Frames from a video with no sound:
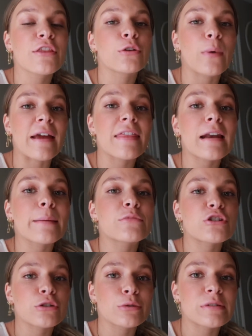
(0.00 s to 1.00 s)
The way that I'm
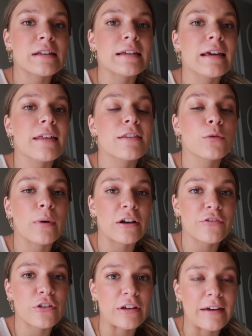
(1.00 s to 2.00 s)
choosing the
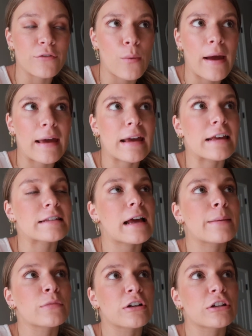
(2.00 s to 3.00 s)
winner for the giveaway is
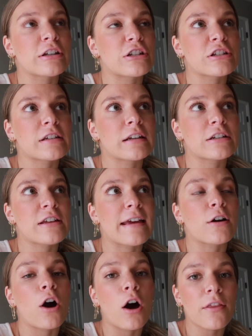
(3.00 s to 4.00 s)
I'm literally just gonna
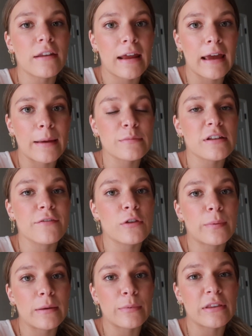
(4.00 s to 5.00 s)
take all the names of the
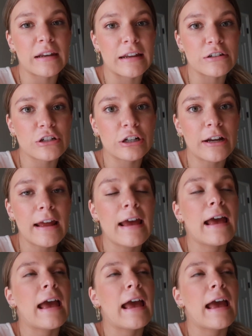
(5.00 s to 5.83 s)
people that entered